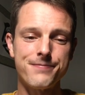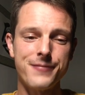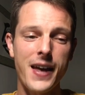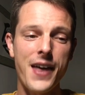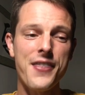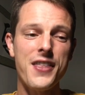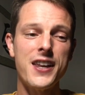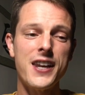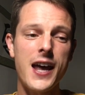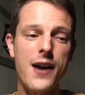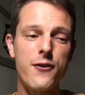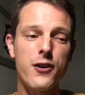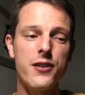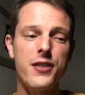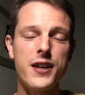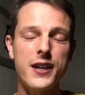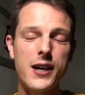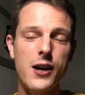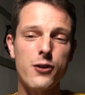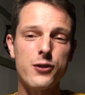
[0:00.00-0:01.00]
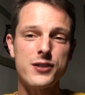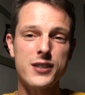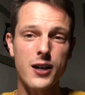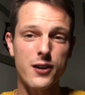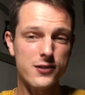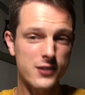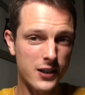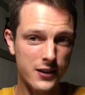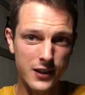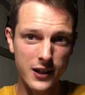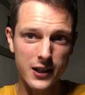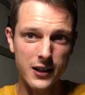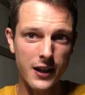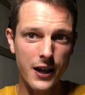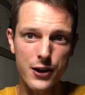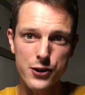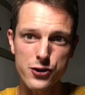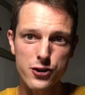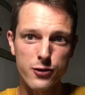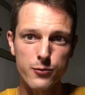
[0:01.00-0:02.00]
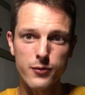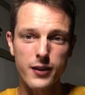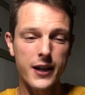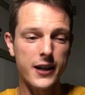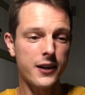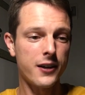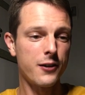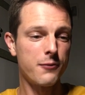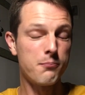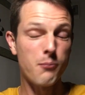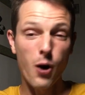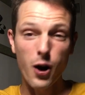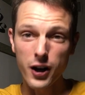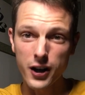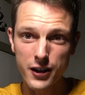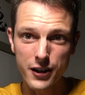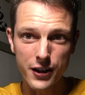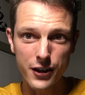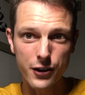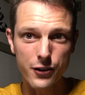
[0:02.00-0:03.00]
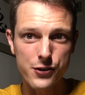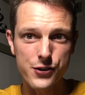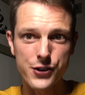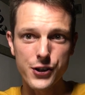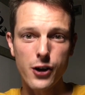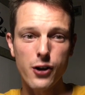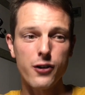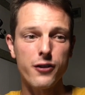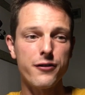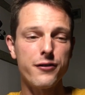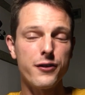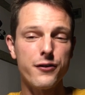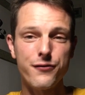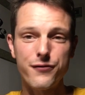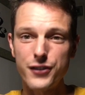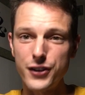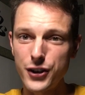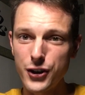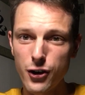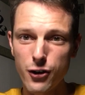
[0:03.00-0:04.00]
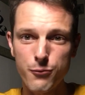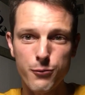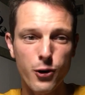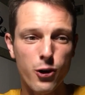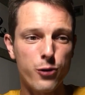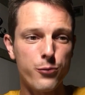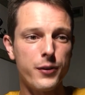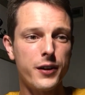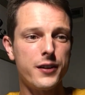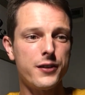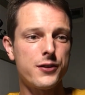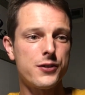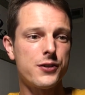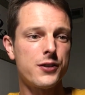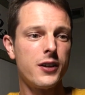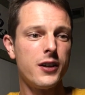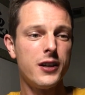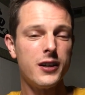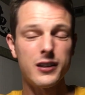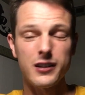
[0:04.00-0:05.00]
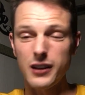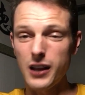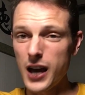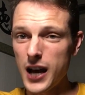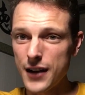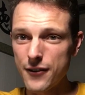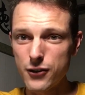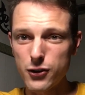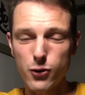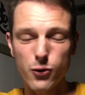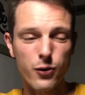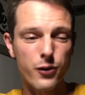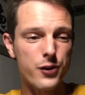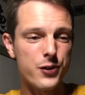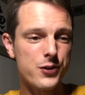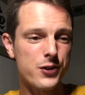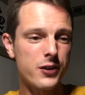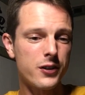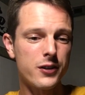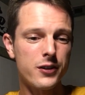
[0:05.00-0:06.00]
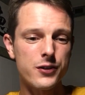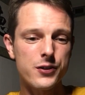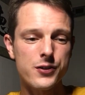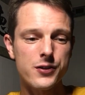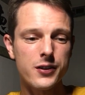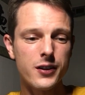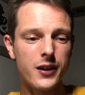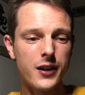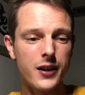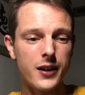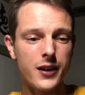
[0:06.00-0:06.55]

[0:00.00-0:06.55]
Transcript: And then everything else outside the classroom, like marketing yourself, video moments, live courses,